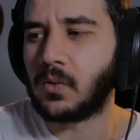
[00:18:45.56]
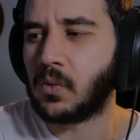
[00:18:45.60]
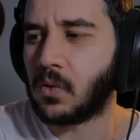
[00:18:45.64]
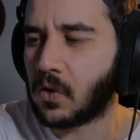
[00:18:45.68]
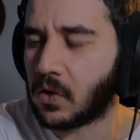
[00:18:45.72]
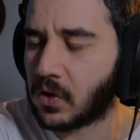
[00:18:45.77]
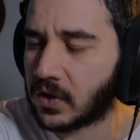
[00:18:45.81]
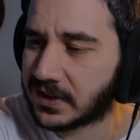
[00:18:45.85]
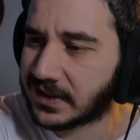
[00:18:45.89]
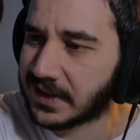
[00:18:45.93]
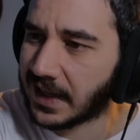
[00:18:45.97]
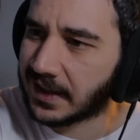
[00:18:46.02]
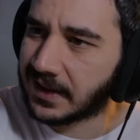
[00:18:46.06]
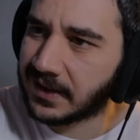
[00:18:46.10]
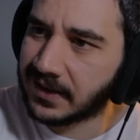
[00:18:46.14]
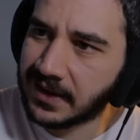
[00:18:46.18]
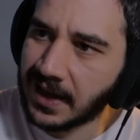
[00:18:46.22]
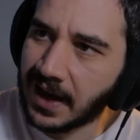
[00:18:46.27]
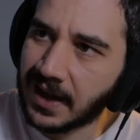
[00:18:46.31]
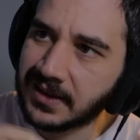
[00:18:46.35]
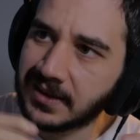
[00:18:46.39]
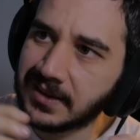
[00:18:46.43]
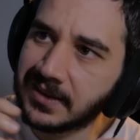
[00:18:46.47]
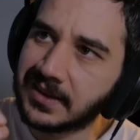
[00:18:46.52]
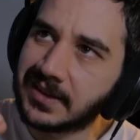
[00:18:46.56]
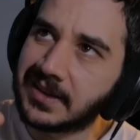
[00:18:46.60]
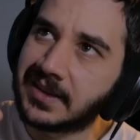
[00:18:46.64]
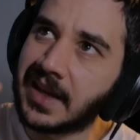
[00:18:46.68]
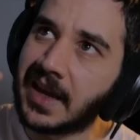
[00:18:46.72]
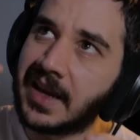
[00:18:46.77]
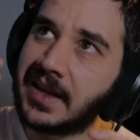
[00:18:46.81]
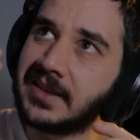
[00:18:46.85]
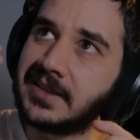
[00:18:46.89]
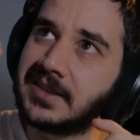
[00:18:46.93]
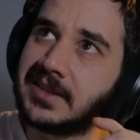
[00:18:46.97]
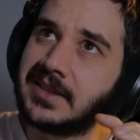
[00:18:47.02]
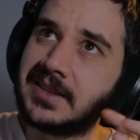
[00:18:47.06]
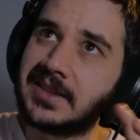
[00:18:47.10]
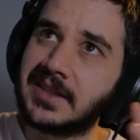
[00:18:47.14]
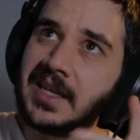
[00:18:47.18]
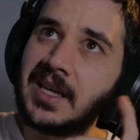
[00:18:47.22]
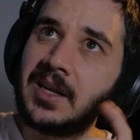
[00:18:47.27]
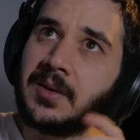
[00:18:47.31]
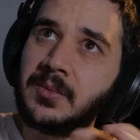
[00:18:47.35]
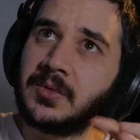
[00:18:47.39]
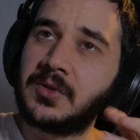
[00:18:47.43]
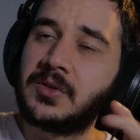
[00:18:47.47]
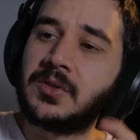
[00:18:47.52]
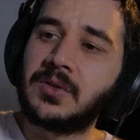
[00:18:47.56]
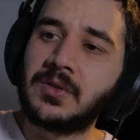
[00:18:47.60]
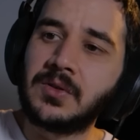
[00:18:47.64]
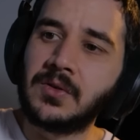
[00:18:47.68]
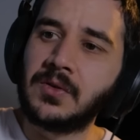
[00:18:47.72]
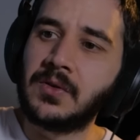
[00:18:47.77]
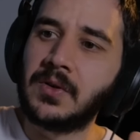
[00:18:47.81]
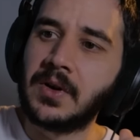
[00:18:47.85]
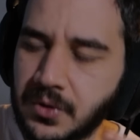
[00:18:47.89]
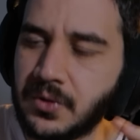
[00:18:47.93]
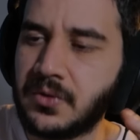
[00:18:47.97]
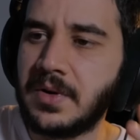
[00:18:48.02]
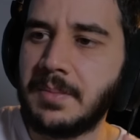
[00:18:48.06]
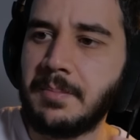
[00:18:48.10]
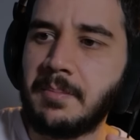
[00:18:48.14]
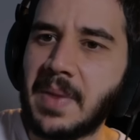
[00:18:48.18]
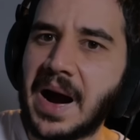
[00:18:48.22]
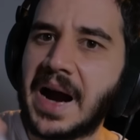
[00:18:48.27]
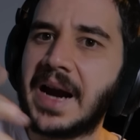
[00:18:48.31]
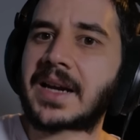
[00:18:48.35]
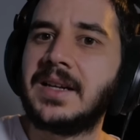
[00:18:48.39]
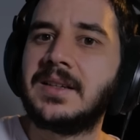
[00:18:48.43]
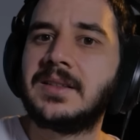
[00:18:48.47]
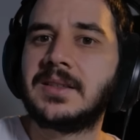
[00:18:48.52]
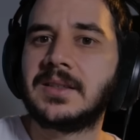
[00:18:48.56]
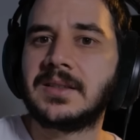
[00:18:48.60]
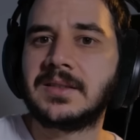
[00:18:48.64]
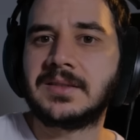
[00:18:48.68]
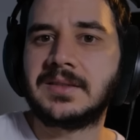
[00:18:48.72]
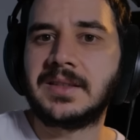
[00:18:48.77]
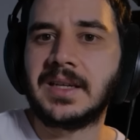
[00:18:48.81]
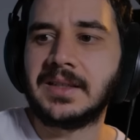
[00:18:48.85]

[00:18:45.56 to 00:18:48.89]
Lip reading: Wars that they seem to remind us,